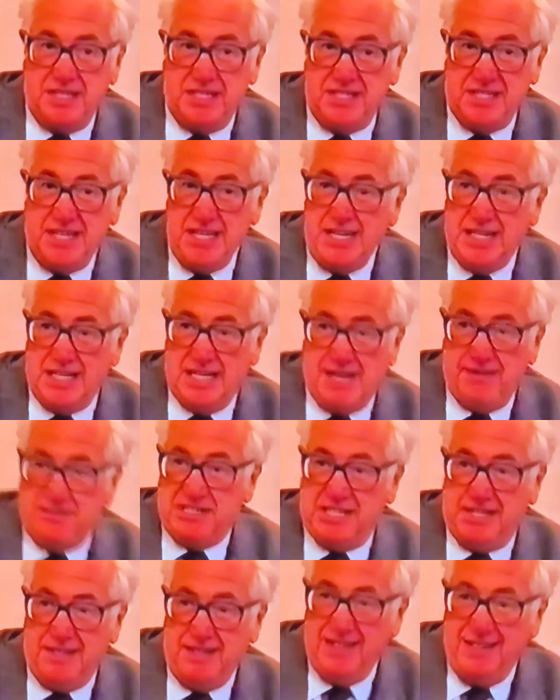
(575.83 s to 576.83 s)

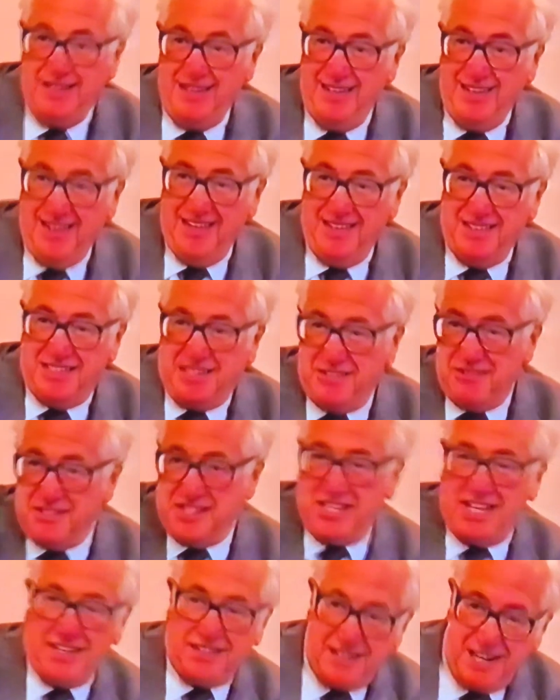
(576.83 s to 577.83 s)
E.C.Tubb. So
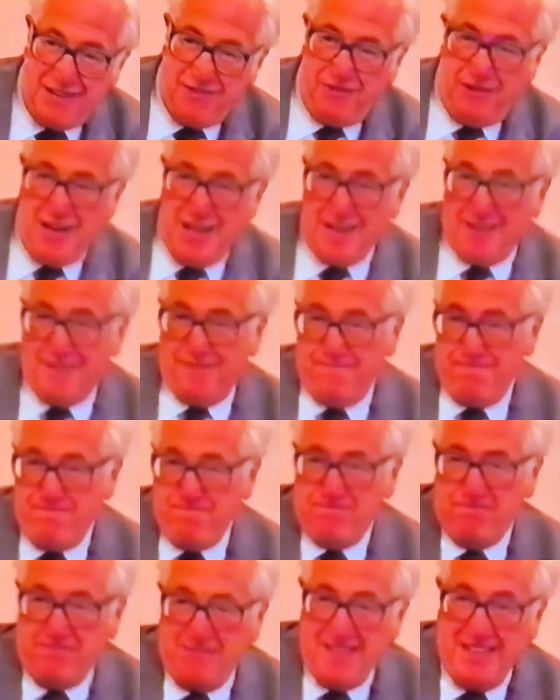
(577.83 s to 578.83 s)
there was something like that,
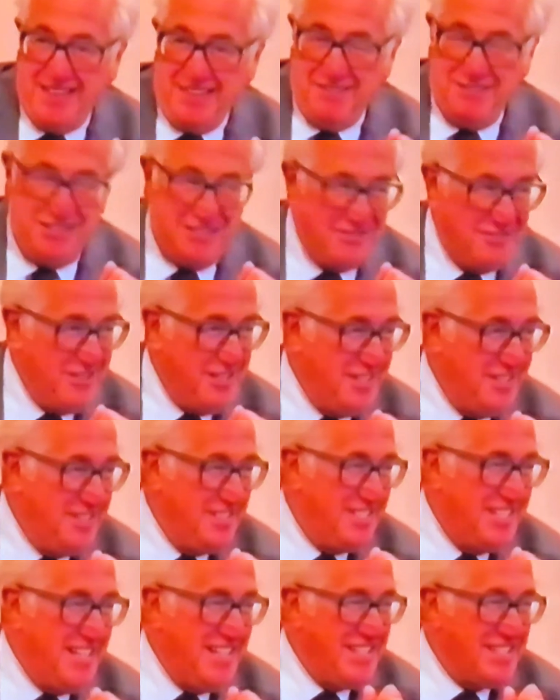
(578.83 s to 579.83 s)
which was
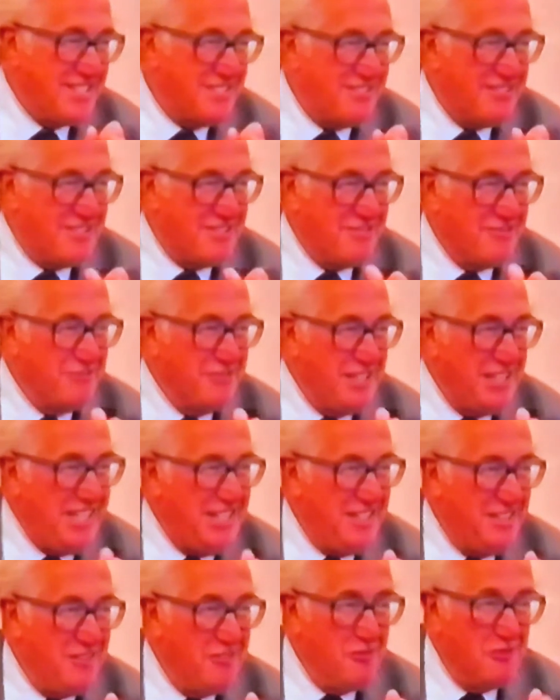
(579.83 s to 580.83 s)
rather disastrous to all
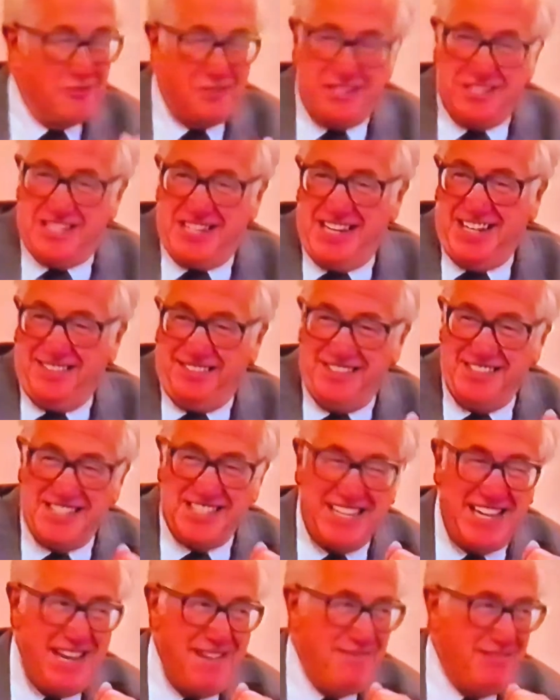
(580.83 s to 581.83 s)
the authors in on
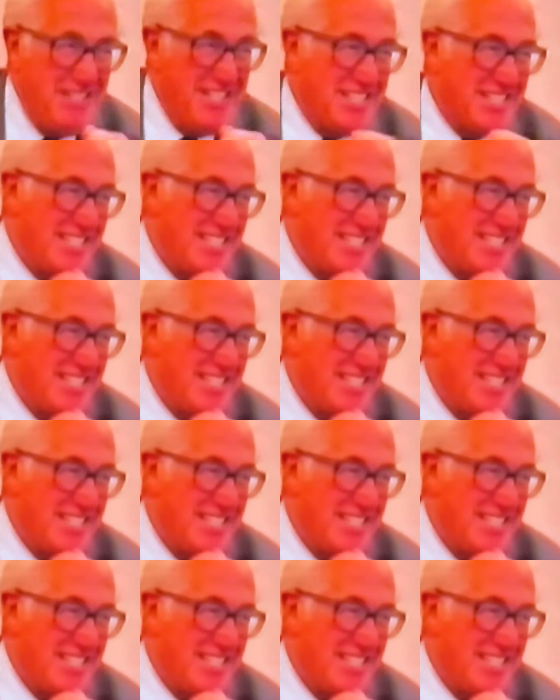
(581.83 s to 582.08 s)
the scheme